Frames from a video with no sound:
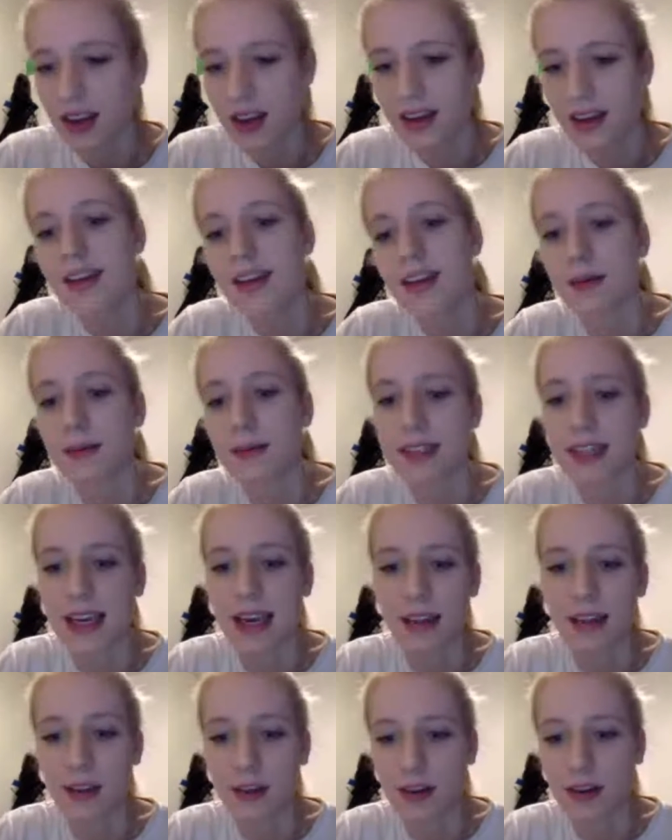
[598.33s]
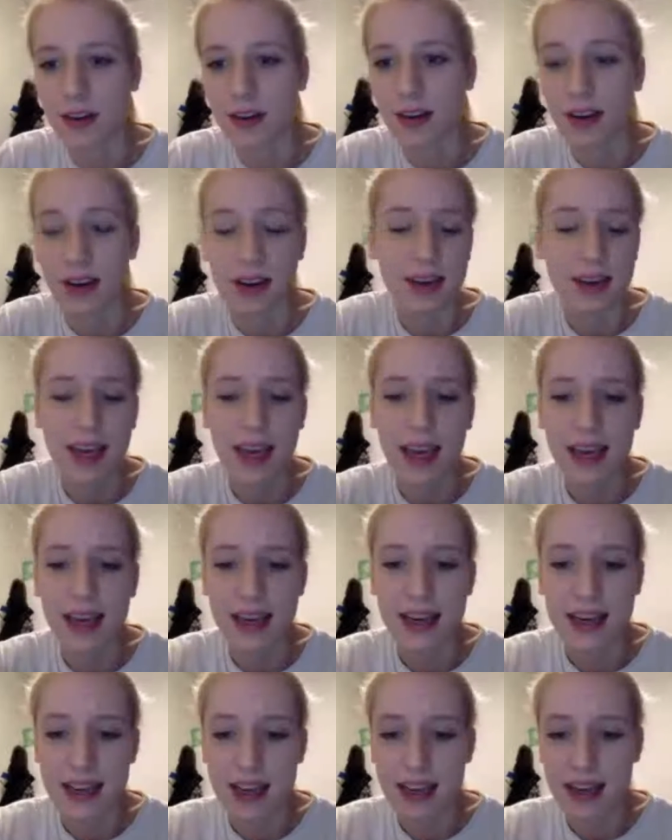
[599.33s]
come together. And
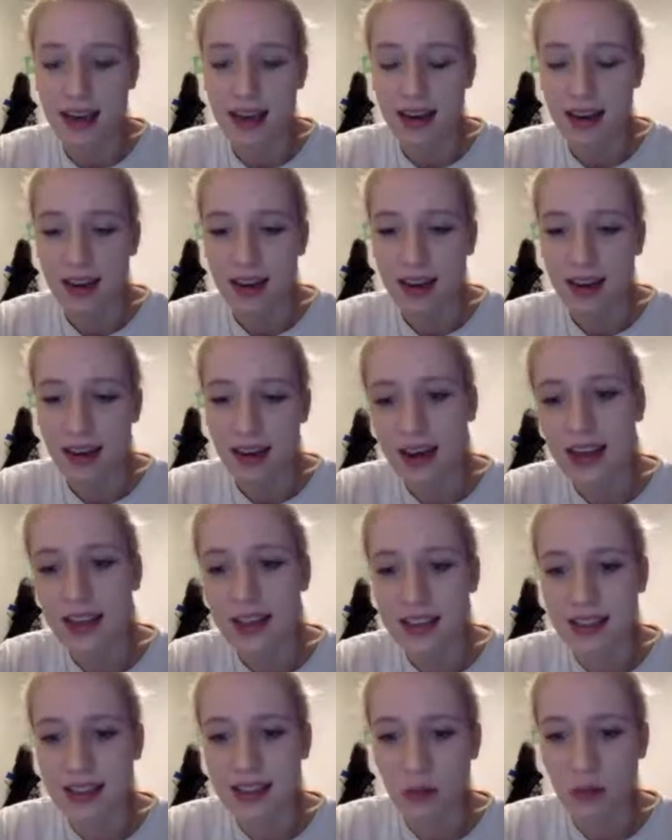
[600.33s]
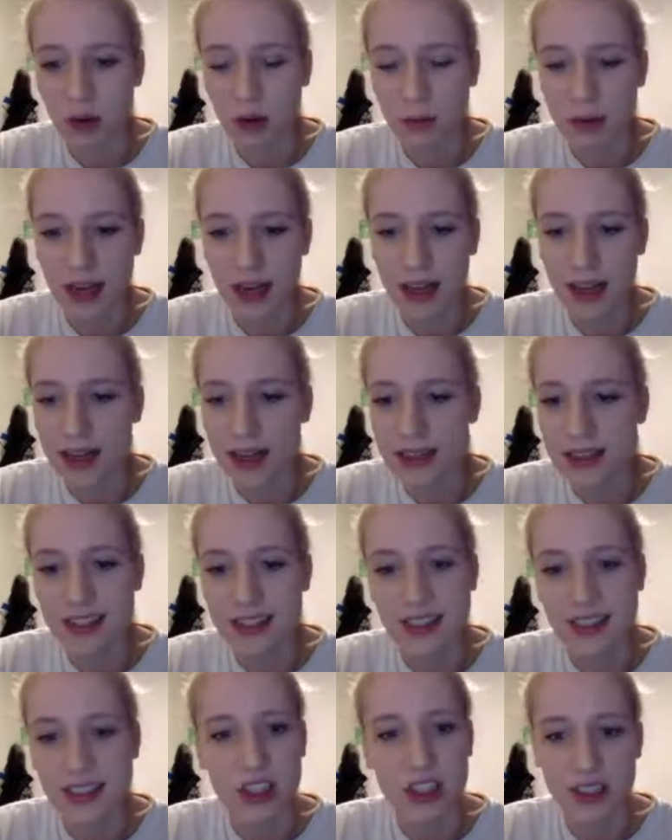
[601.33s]
Katie is in one of my
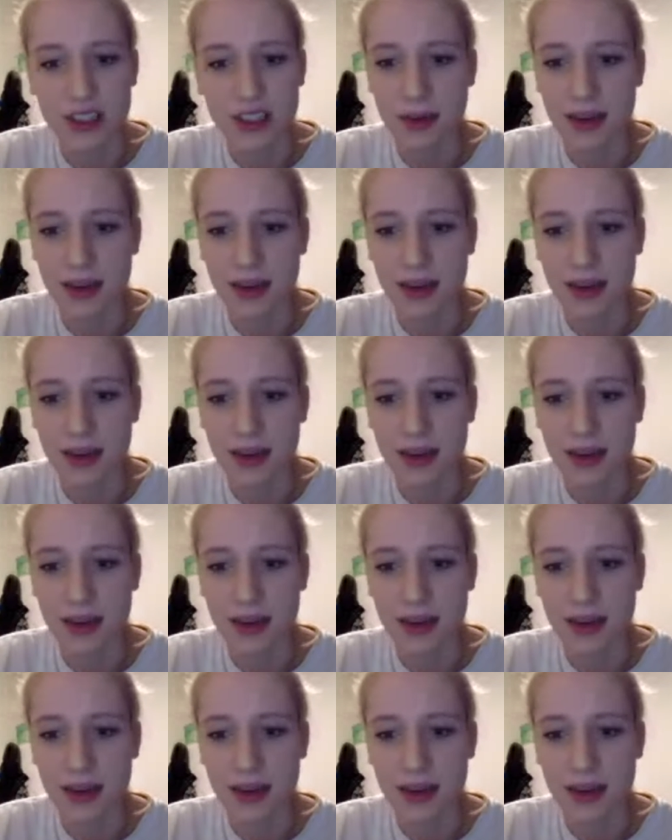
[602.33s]
classes. She's in my